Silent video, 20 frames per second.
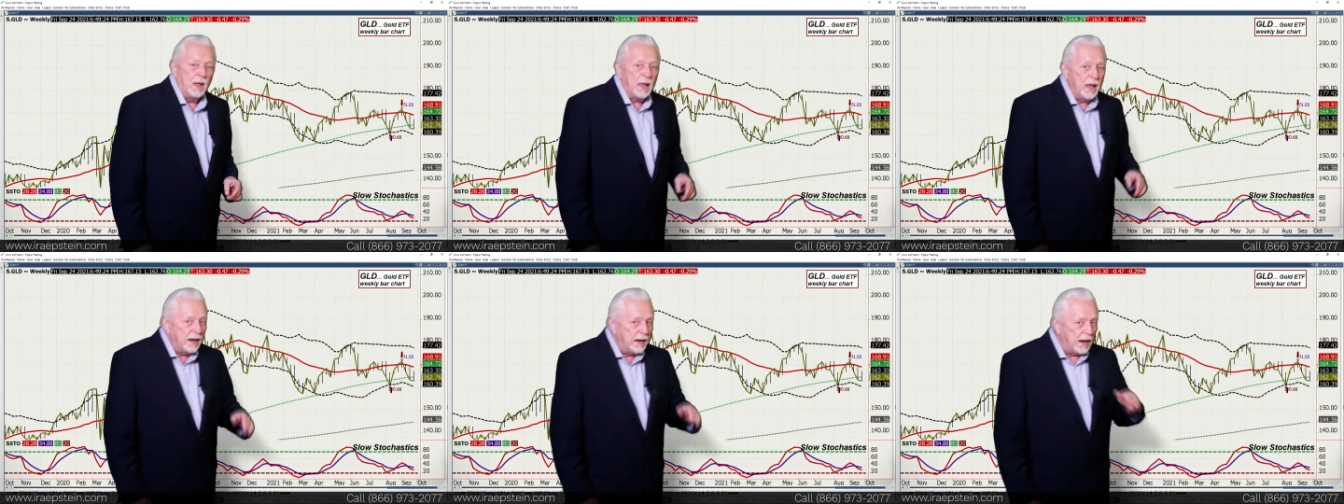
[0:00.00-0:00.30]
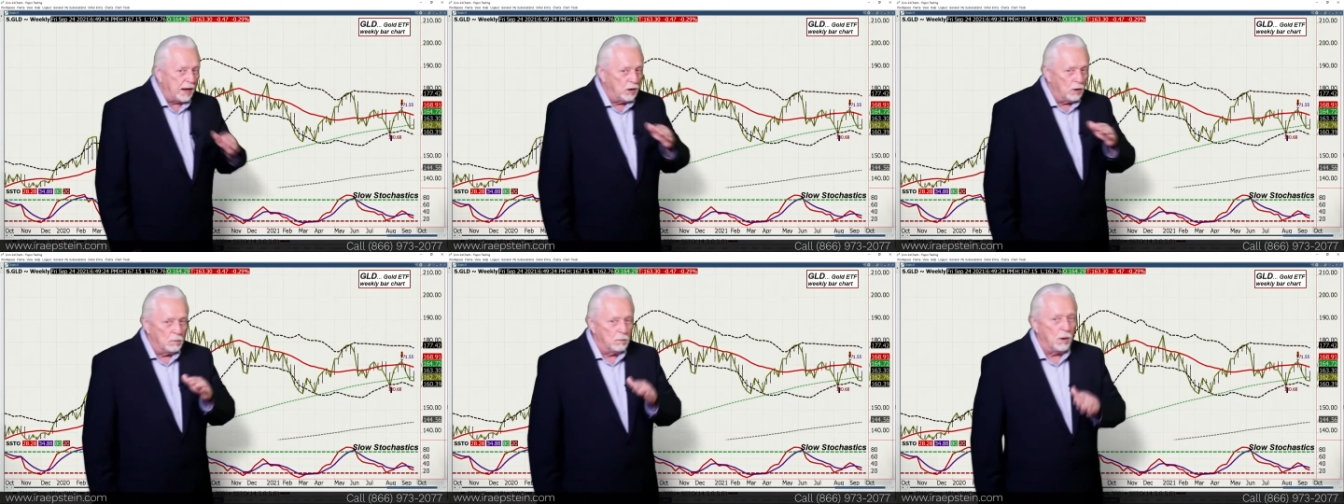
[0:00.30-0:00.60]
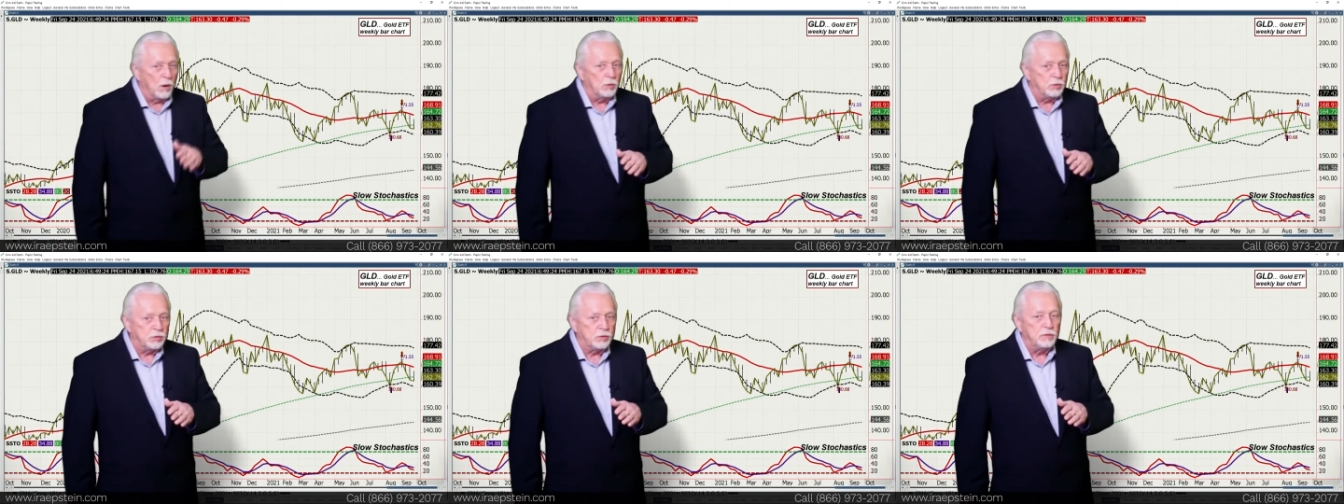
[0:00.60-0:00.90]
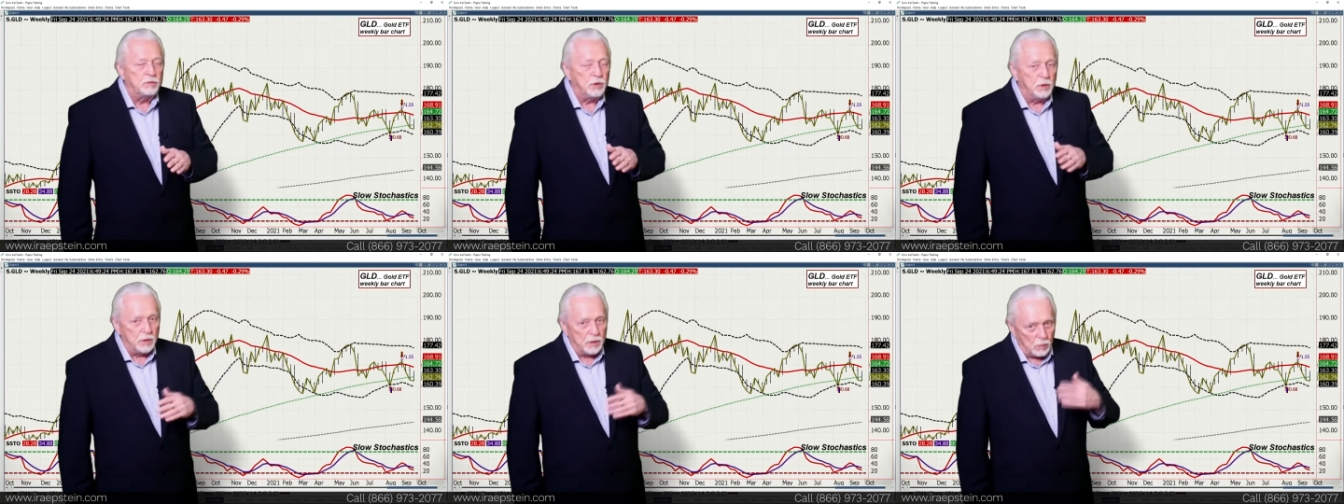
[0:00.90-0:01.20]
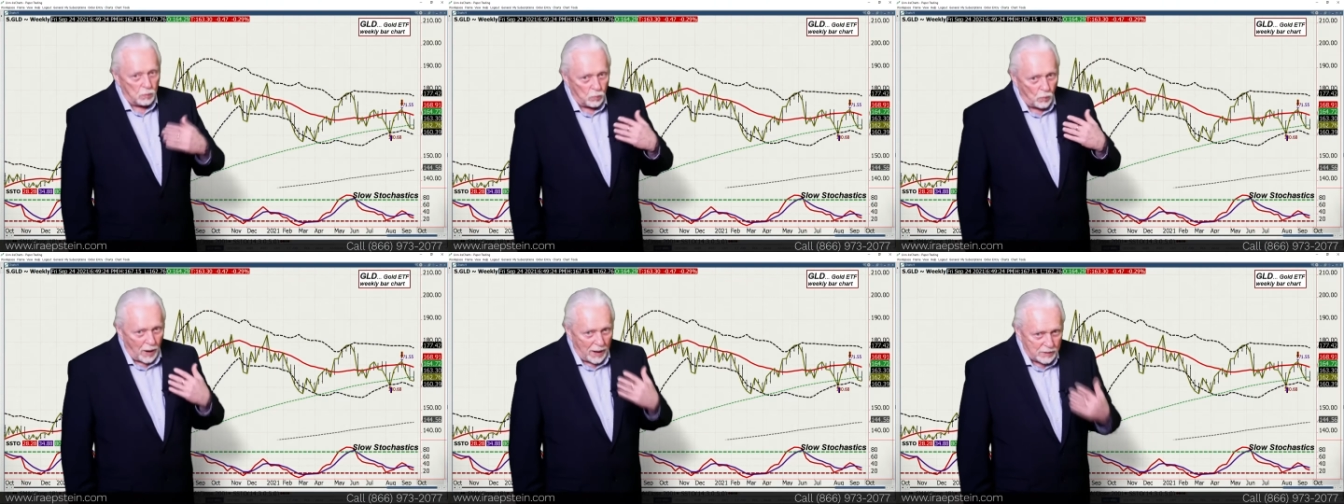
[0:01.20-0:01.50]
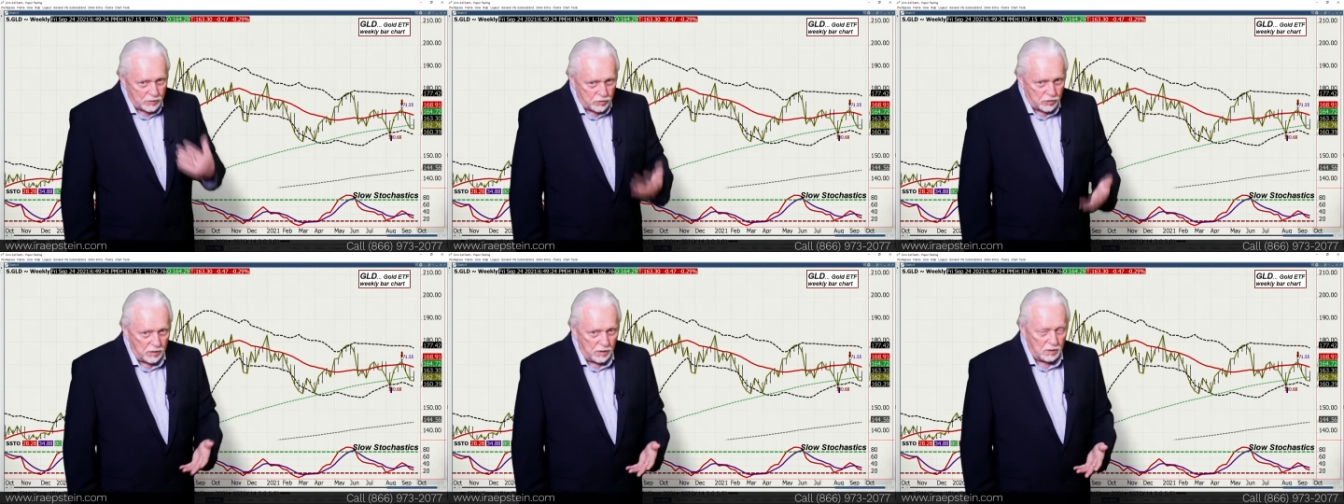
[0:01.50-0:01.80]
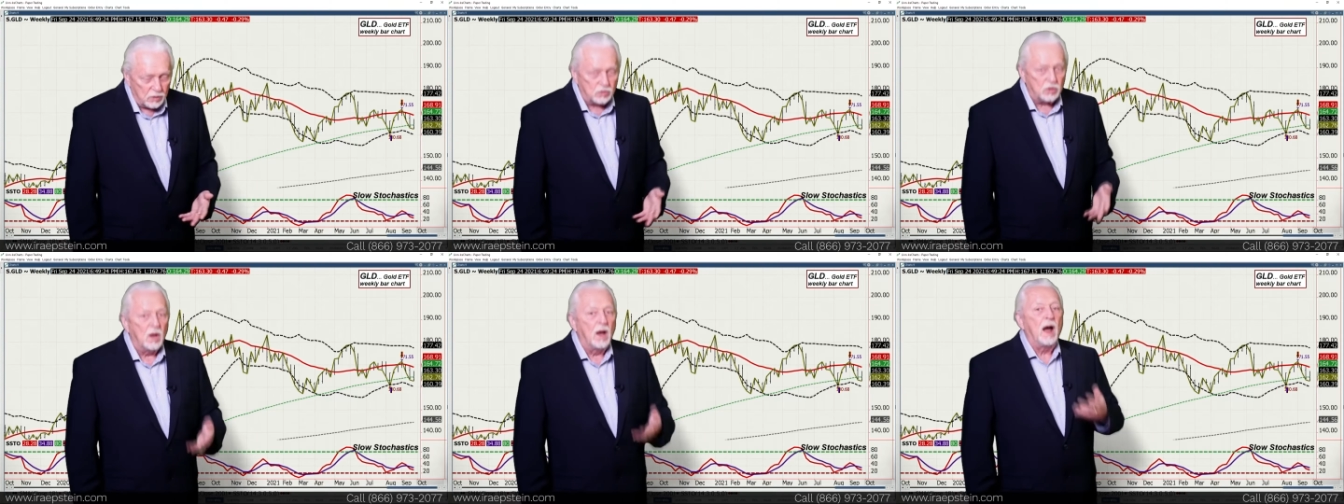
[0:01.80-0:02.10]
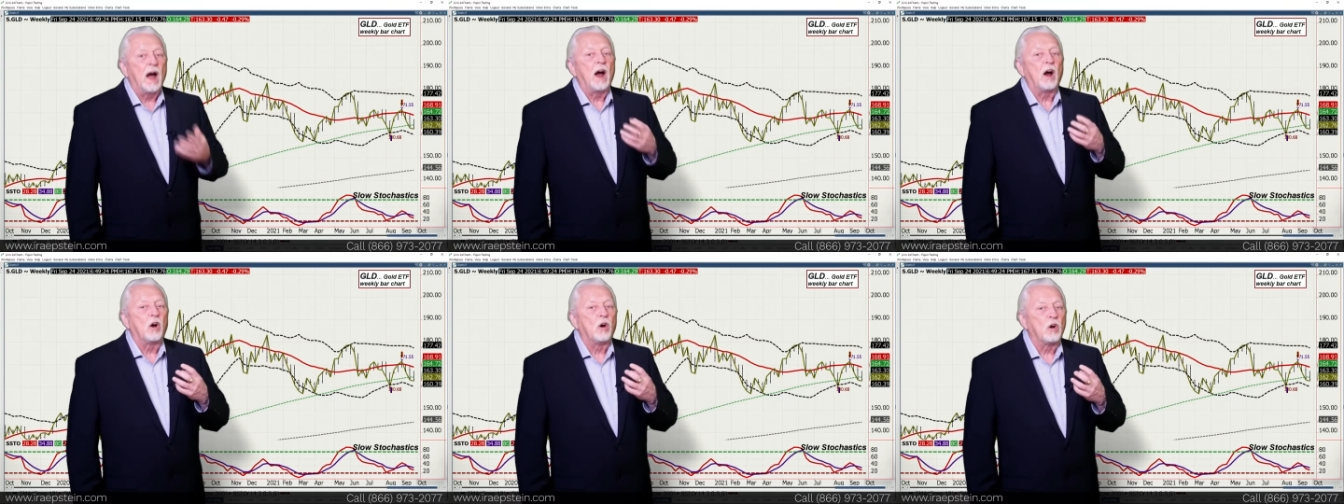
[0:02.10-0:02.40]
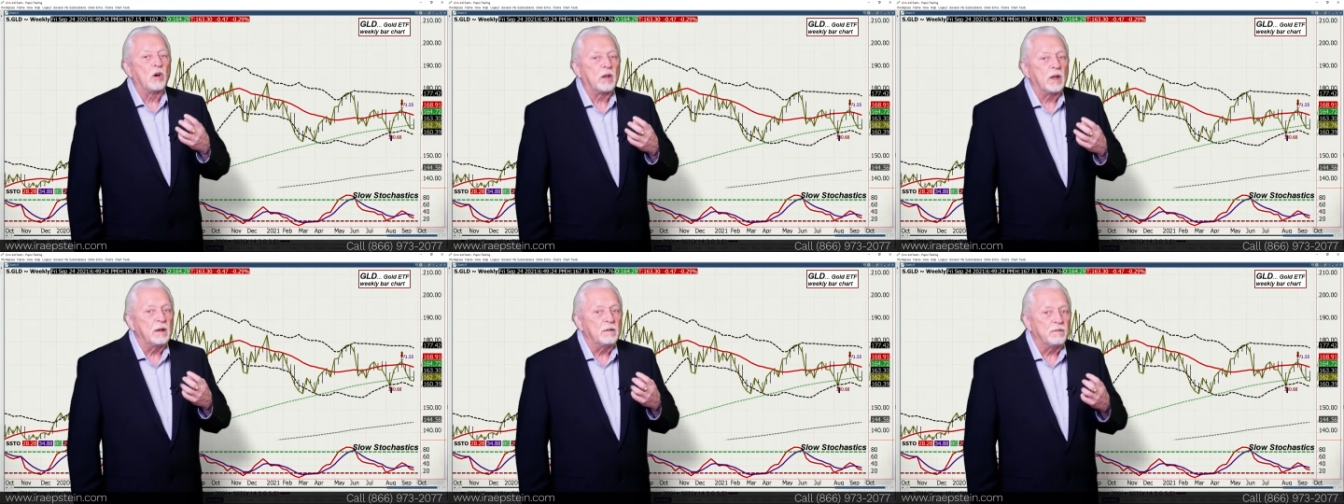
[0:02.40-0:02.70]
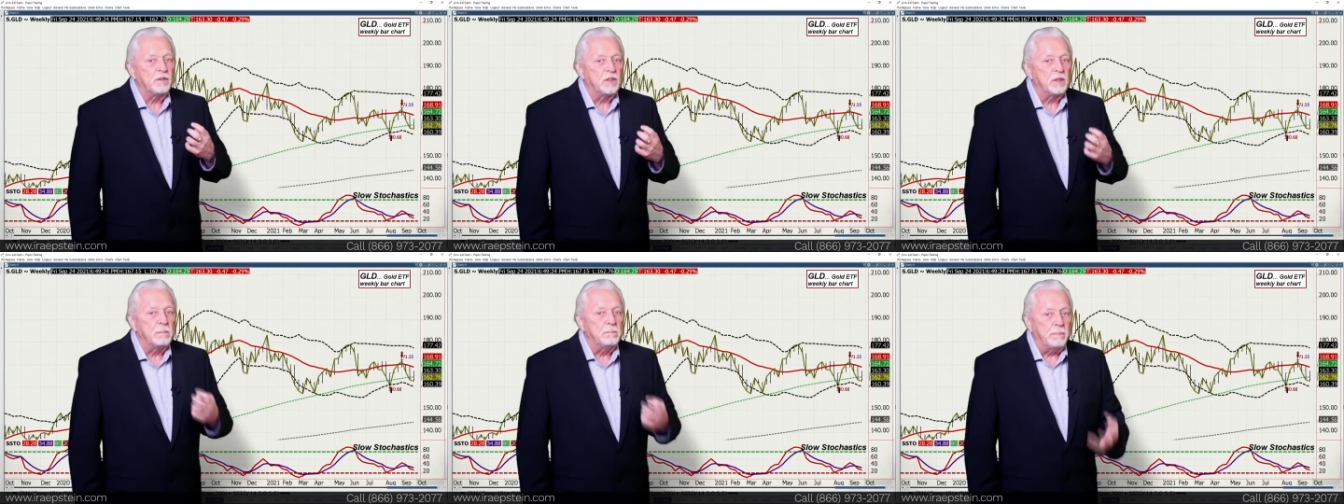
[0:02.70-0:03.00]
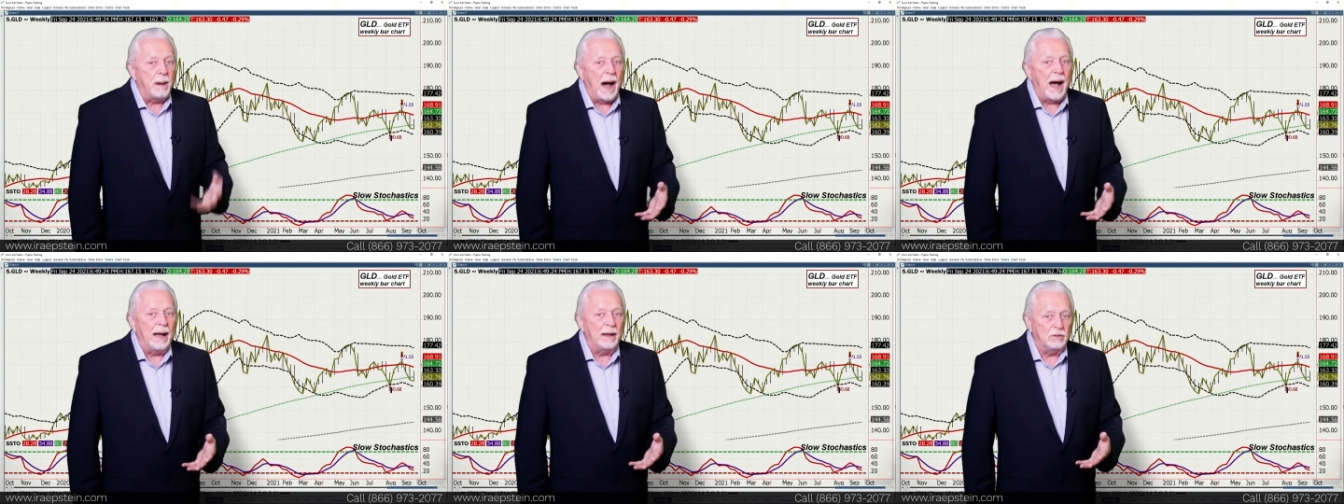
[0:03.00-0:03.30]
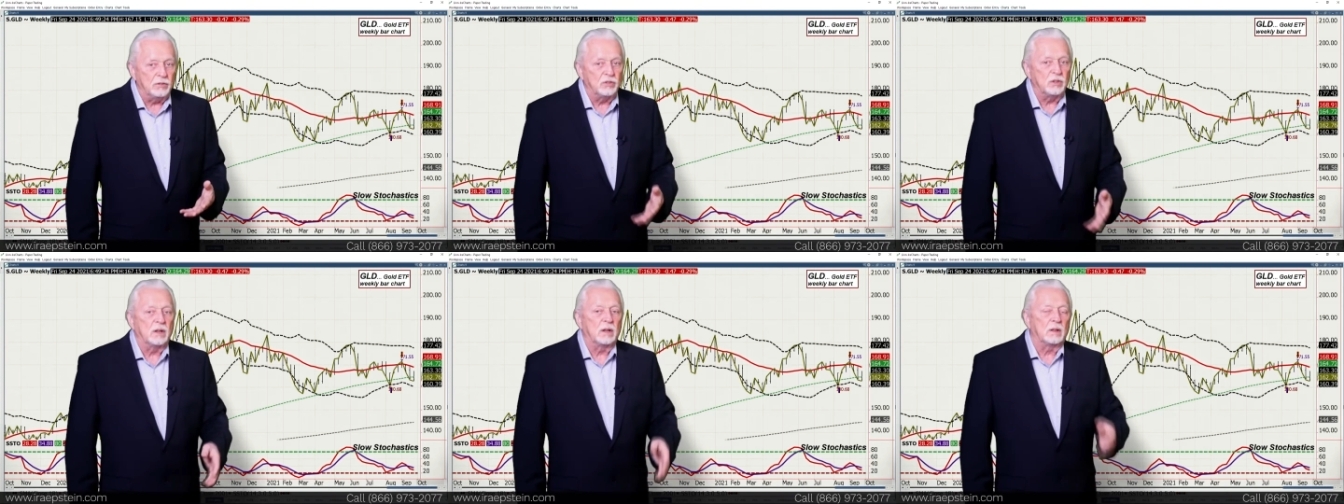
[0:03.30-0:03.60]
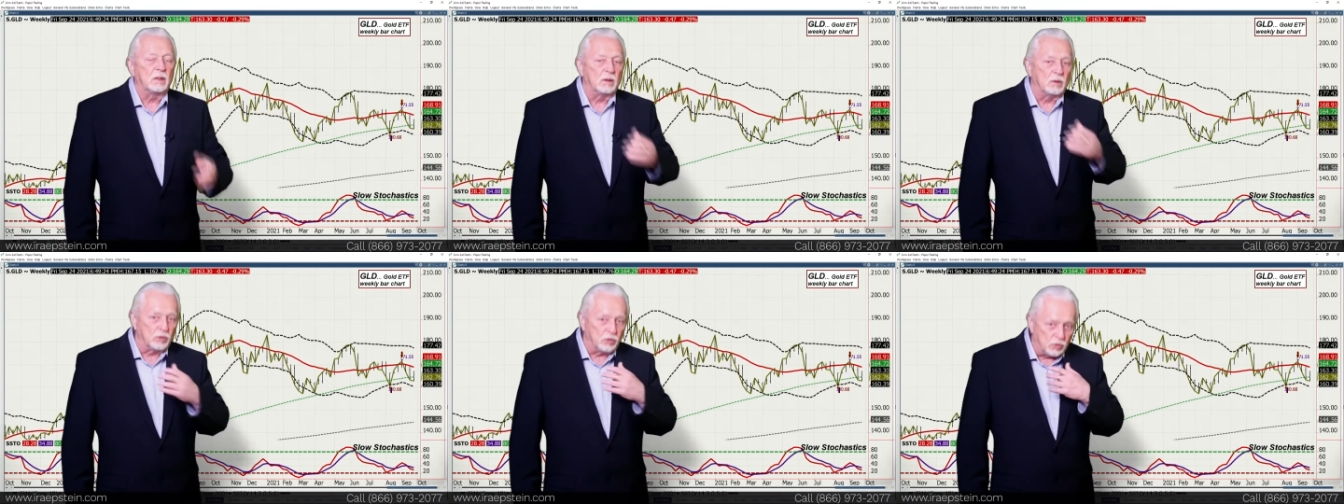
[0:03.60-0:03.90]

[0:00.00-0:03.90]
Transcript: And I know most of you that watch this are looking for the buy signal,